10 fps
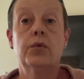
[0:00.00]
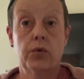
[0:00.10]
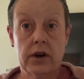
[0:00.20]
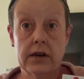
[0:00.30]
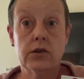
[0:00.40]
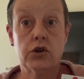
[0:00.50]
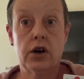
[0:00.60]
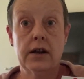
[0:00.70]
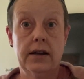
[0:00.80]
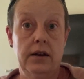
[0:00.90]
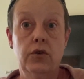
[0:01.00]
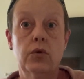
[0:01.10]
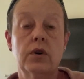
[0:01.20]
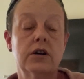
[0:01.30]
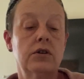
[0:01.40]
we're going to start it
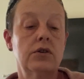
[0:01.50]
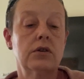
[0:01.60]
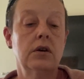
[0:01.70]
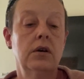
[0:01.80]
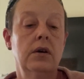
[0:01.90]
indoors